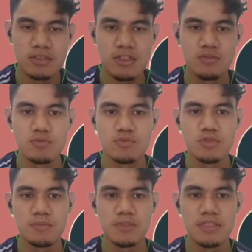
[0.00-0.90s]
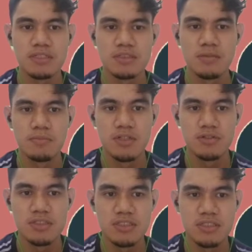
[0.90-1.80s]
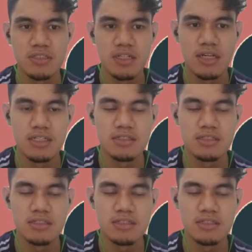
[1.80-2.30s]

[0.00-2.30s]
such as wood pellets, biodiesel,